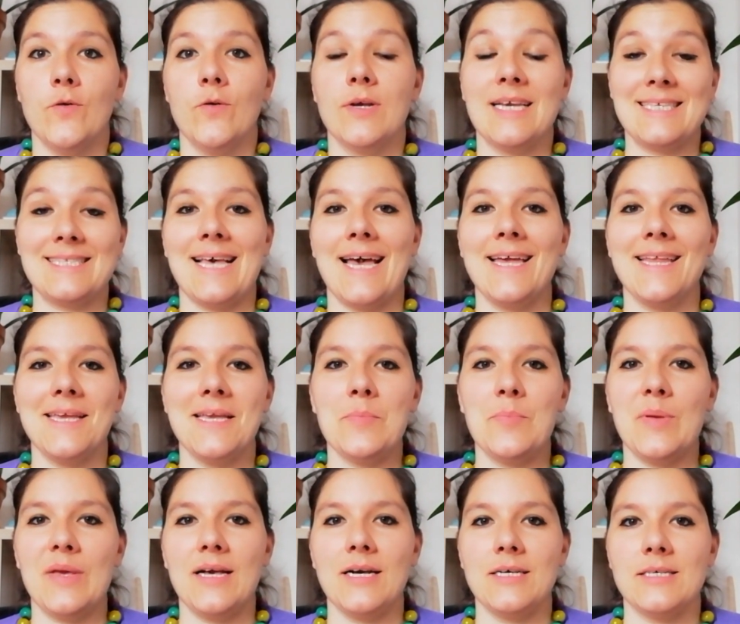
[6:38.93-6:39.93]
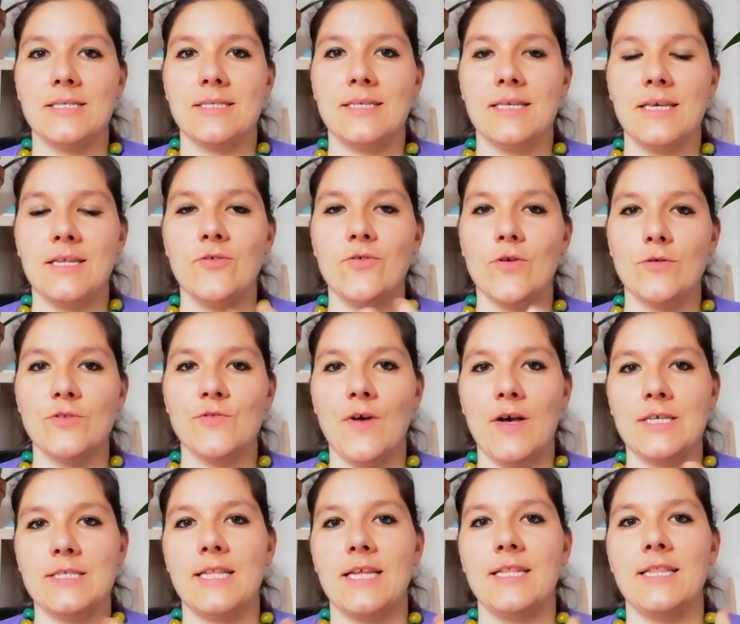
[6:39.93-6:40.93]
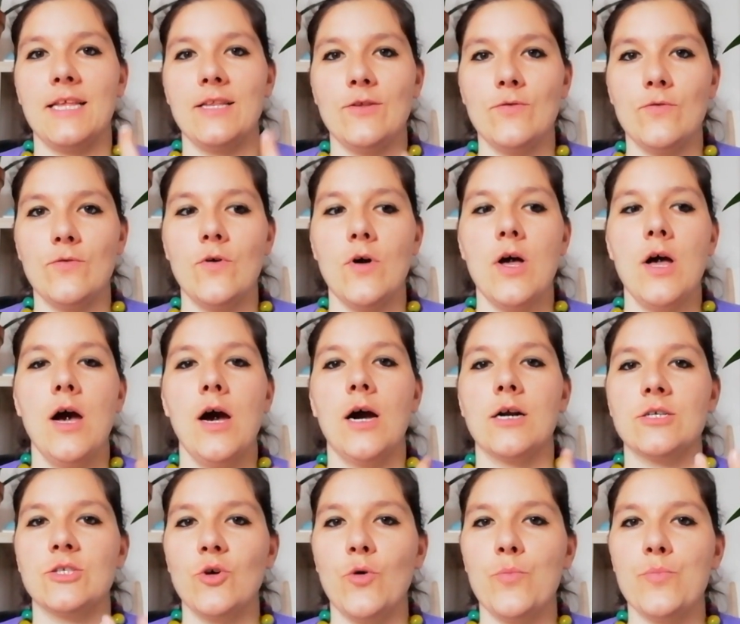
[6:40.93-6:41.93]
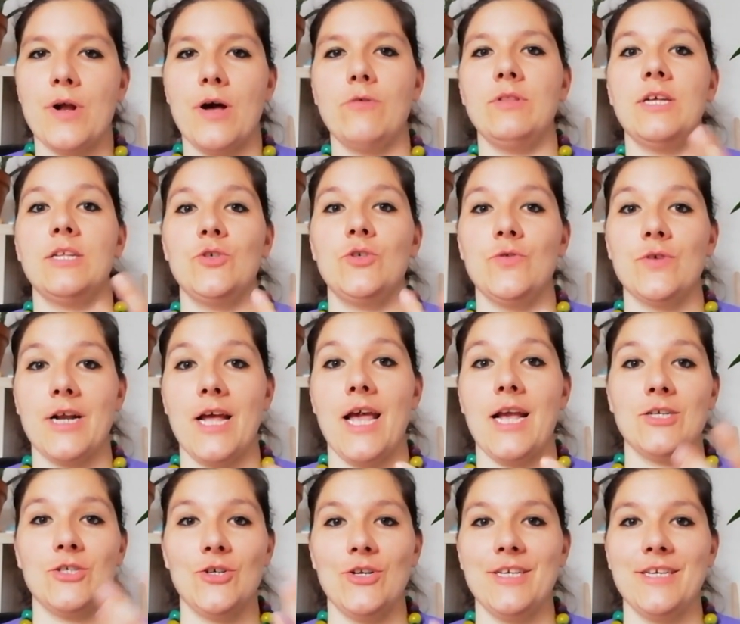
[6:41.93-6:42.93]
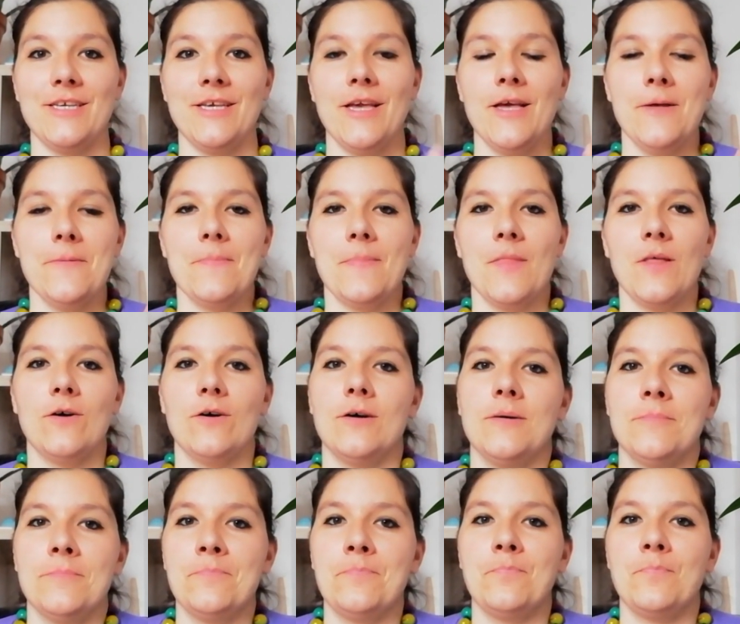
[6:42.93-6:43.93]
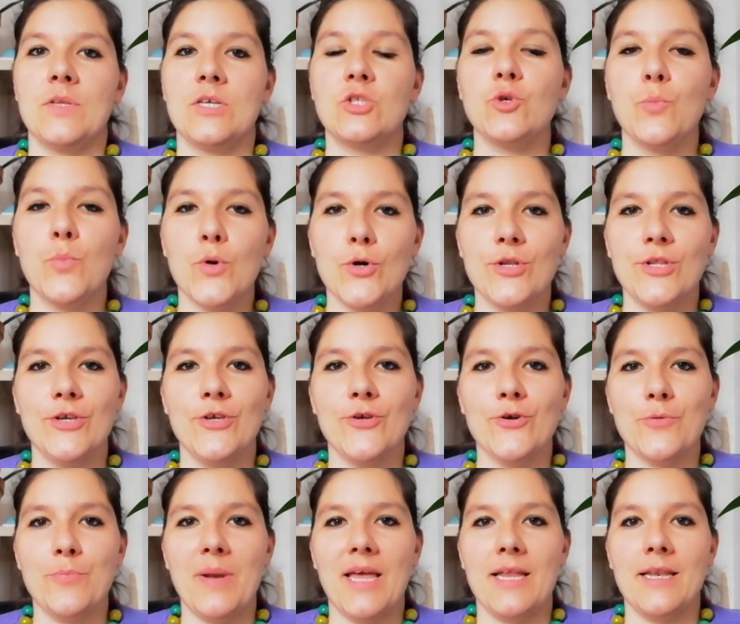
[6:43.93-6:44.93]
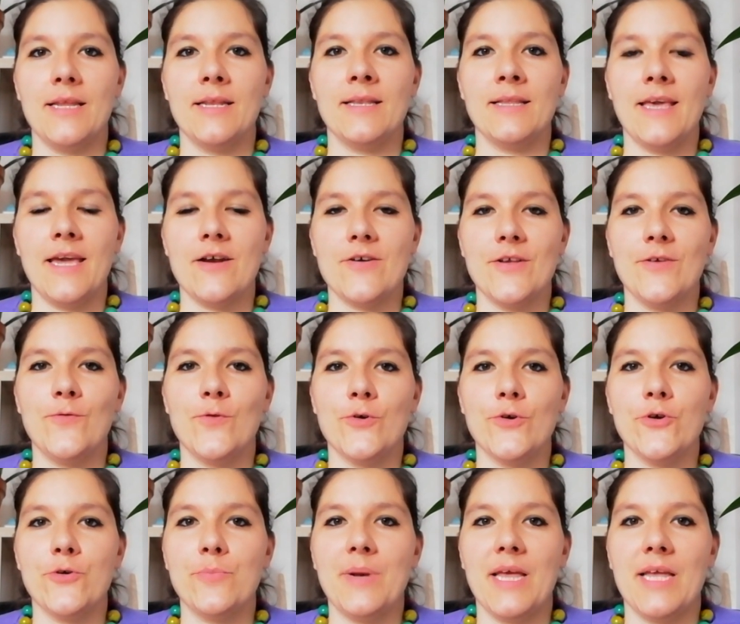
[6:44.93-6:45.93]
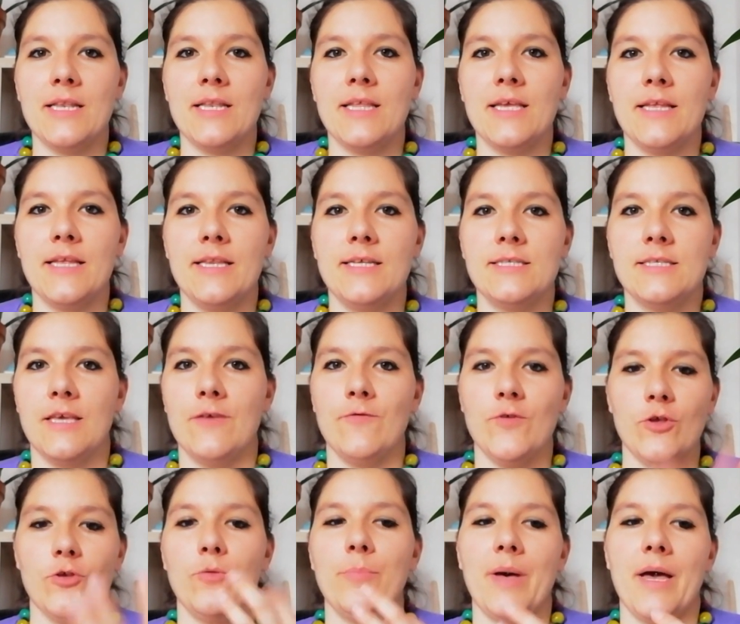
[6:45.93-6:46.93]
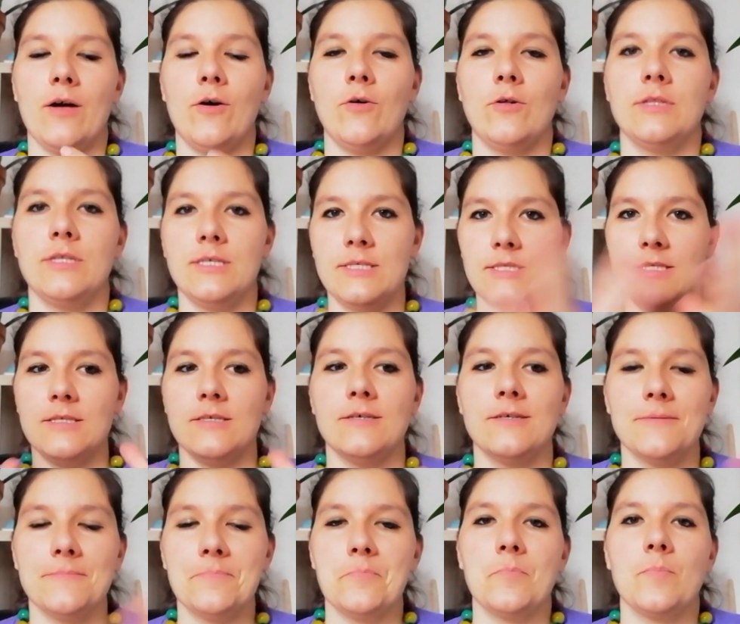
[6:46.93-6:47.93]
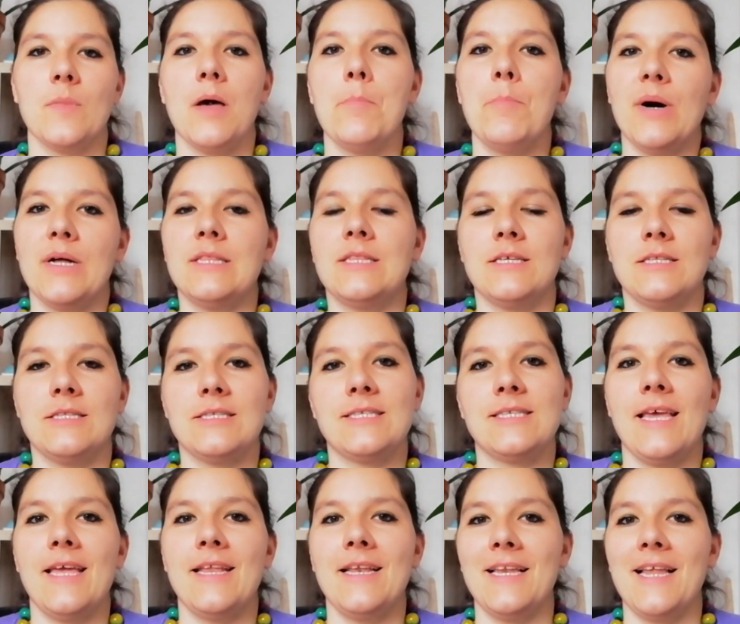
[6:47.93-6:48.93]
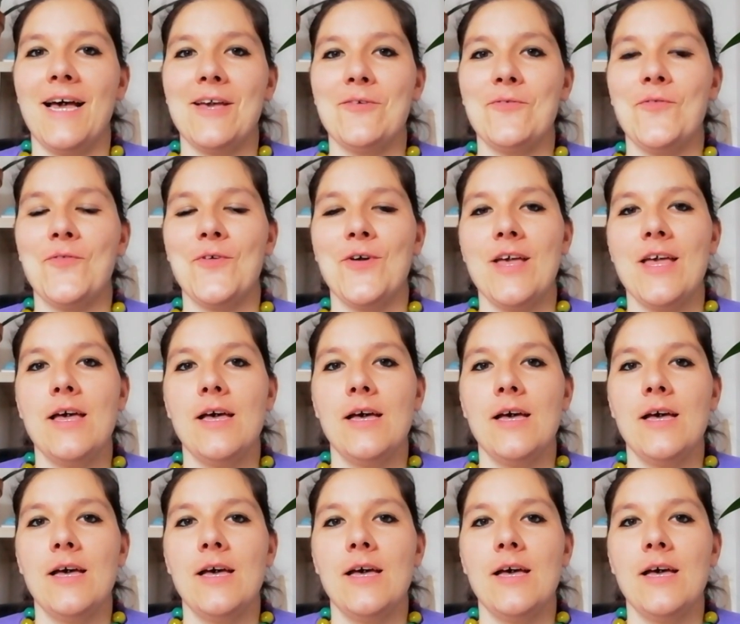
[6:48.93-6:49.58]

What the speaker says: exciting, because it grows fast, and then you are so proud that you are actually supporting your plant and caring for your plant, and it's giving you back all this abundance and life.